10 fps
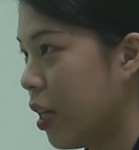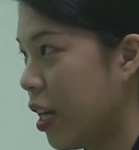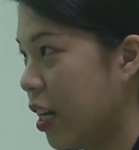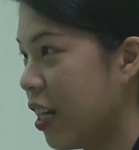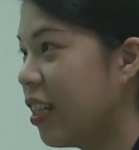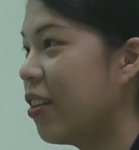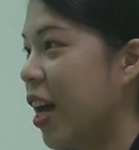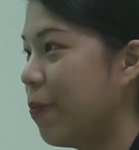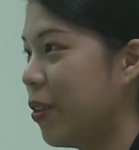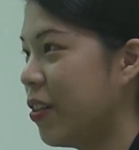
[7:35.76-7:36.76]
A little
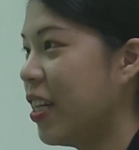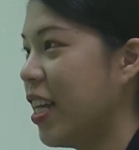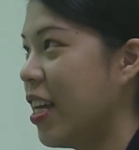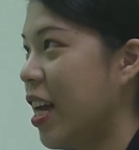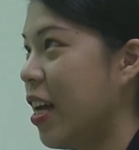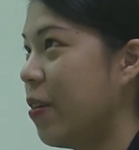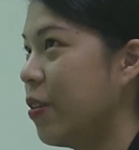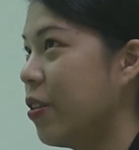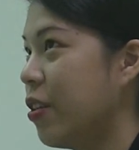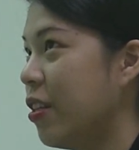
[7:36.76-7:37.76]
I'm learning, and
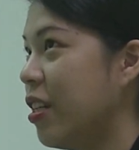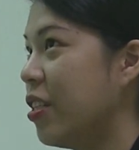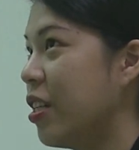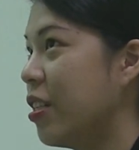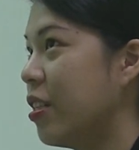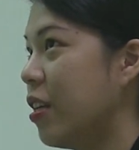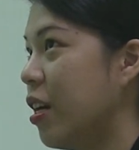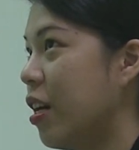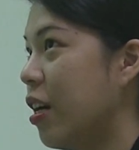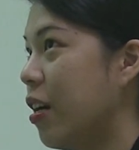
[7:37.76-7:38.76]
I currently just
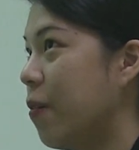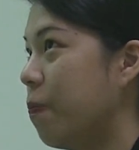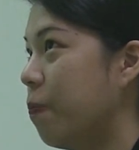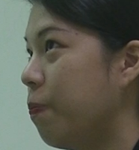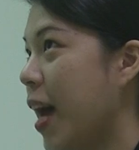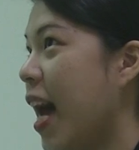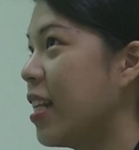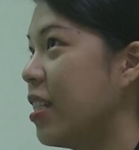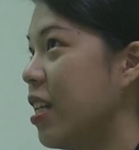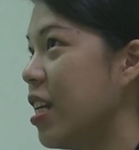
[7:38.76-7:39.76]

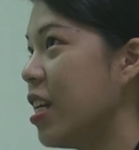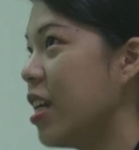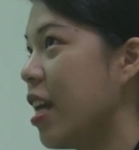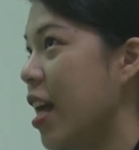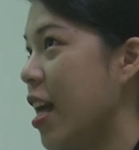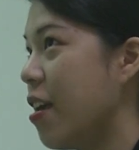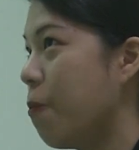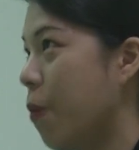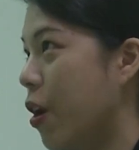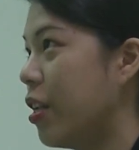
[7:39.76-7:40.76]
passed the
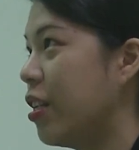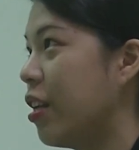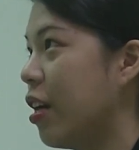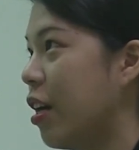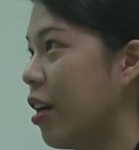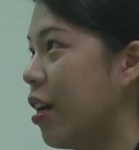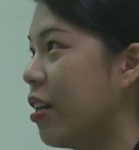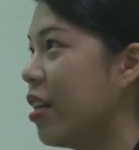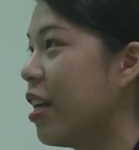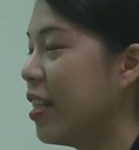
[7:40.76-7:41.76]
A1
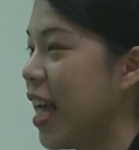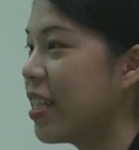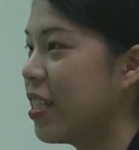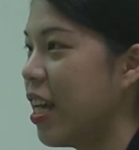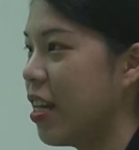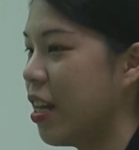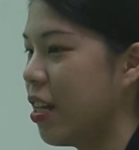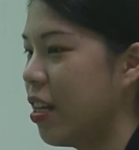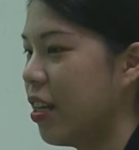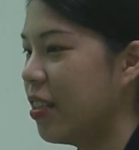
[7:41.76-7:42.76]
test, and
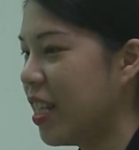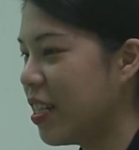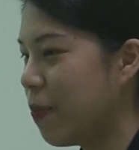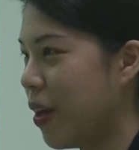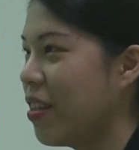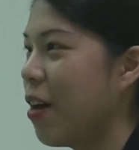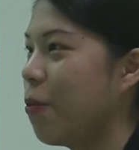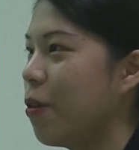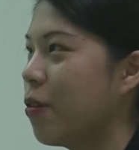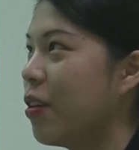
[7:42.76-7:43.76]
this month I
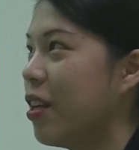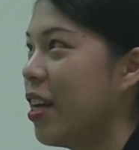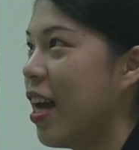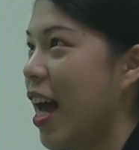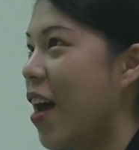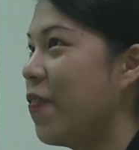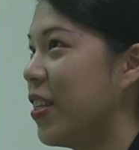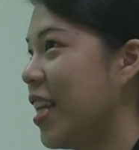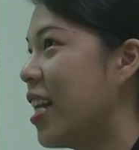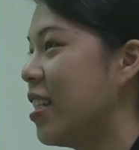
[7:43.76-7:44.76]
will have
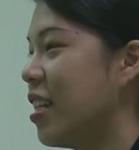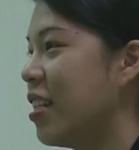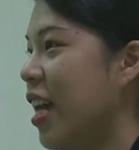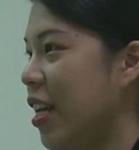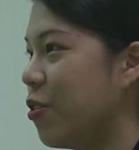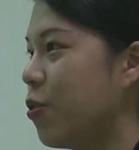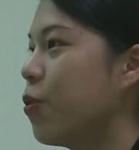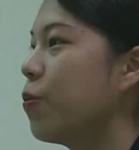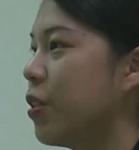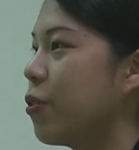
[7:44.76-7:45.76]
a tested
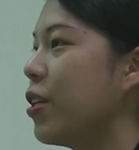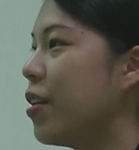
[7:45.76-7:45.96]
A2 degree.